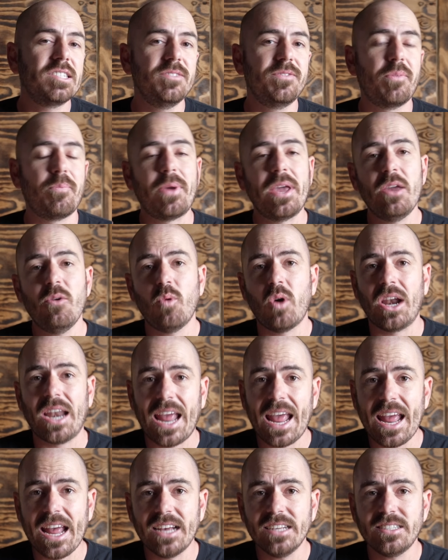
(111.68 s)
of the
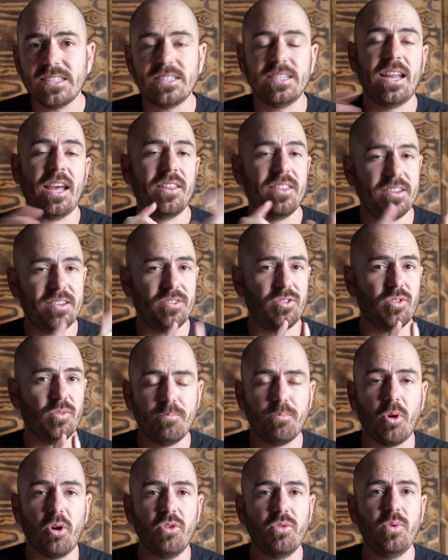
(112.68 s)
P1S, now this is
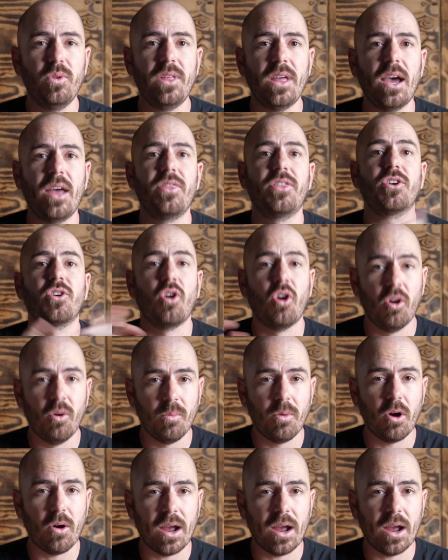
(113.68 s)
both without the combo